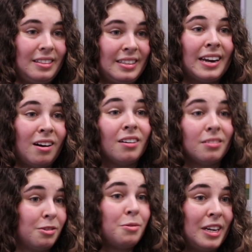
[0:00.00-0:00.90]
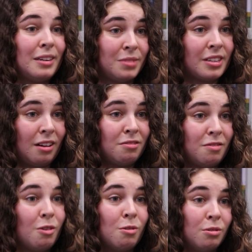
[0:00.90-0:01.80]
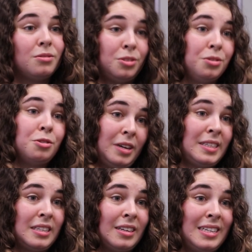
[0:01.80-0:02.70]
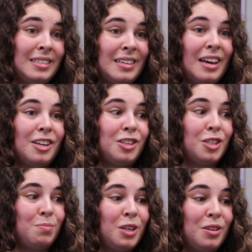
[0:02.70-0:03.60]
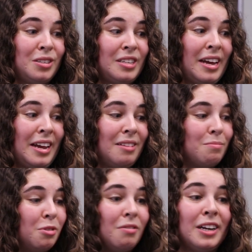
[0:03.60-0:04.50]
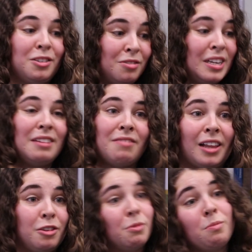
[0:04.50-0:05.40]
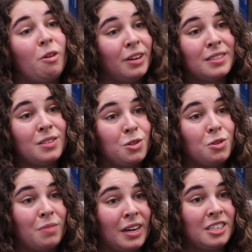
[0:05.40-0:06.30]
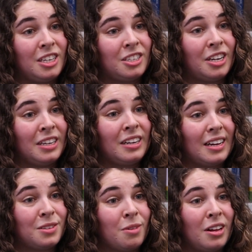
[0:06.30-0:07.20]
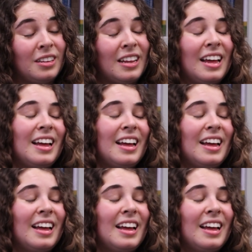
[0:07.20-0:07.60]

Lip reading: that are queer themselves or do queer studies, just because they provide really valuable points to my teaching as well.